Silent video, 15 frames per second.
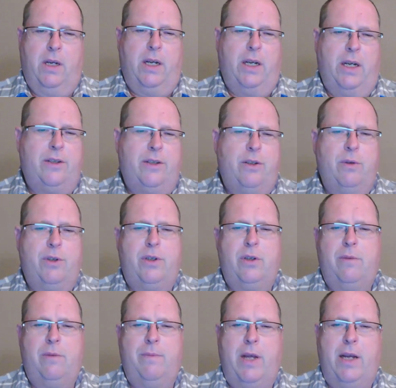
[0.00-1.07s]
is to
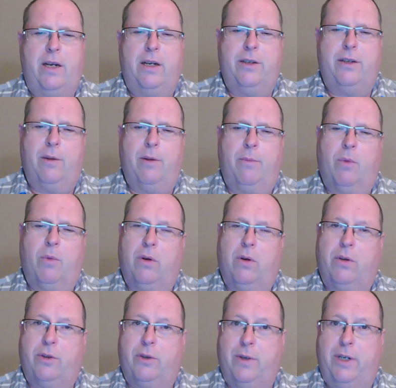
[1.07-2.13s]
assume that it is a
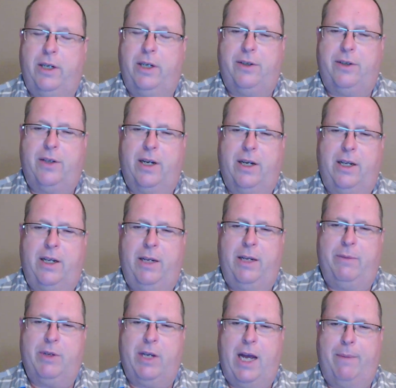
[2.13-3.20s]
moral treatise that
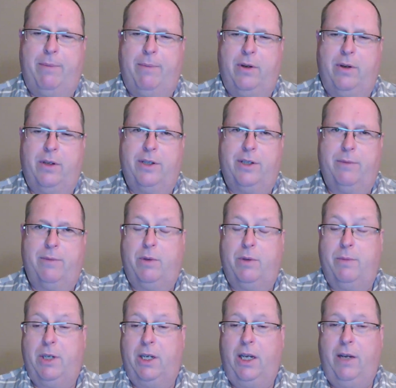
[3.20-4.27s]
claims capitalism to
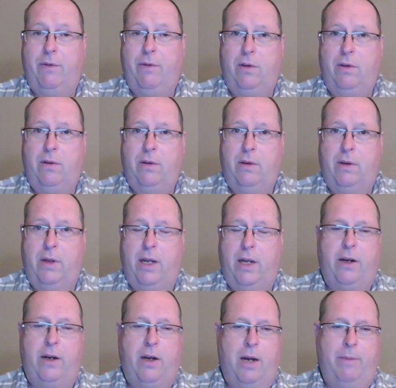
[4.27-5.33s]
be evil
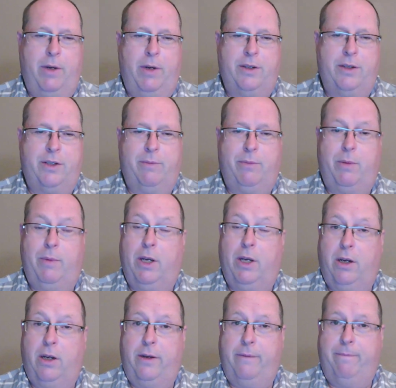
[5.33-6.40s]
and communism to be
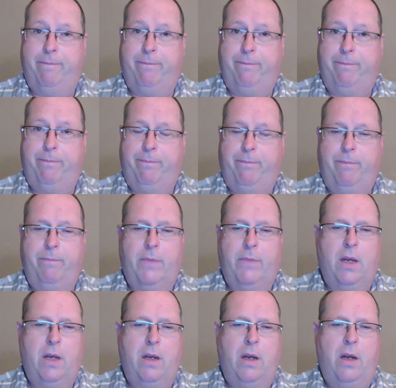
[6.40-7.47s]
good.
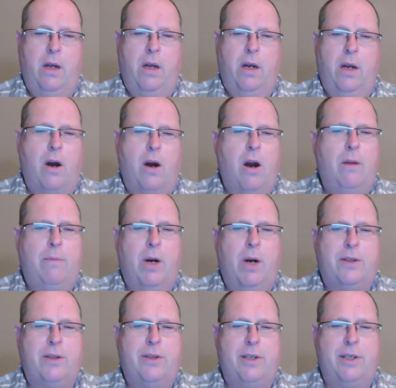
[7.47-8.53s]
Karl
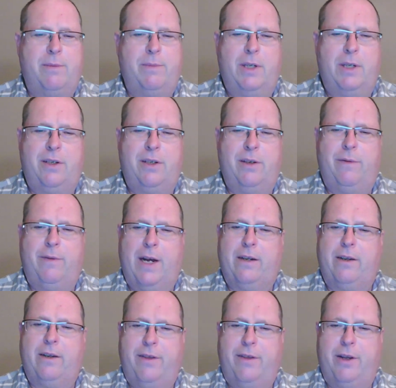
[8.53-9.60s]
Marxism is in
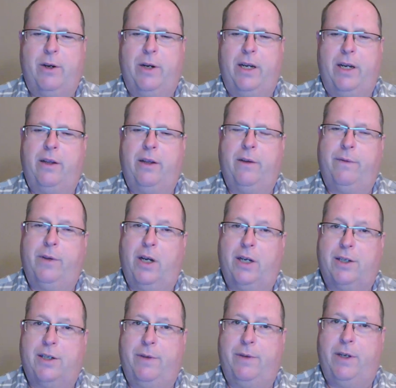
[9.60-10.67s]
fact a theory in the
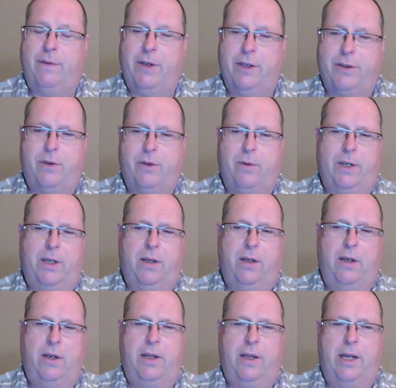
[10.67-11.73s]
philosophy of history
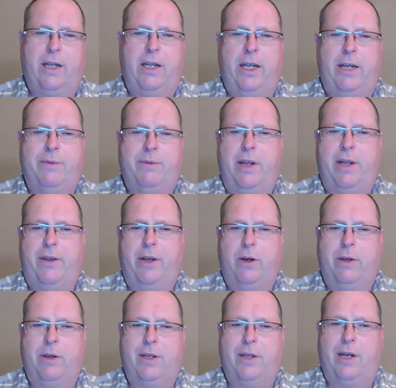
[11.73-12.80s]
that claims that
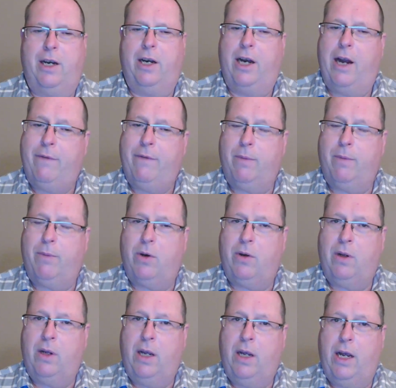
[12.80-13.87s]
there is an
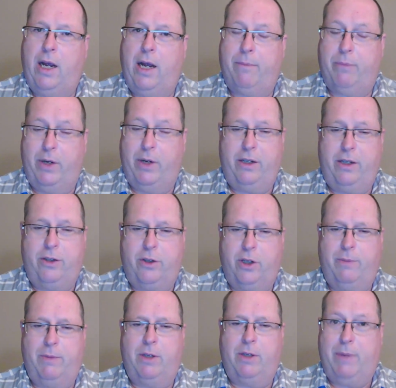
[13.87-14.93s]
inevitable and
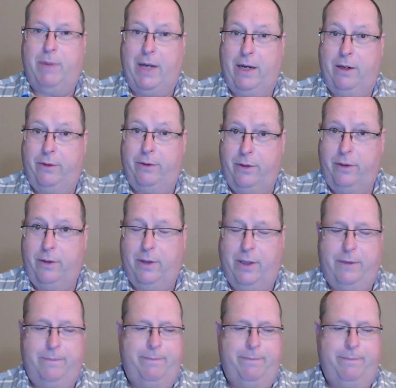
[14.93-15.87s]
predetermined pattern to it.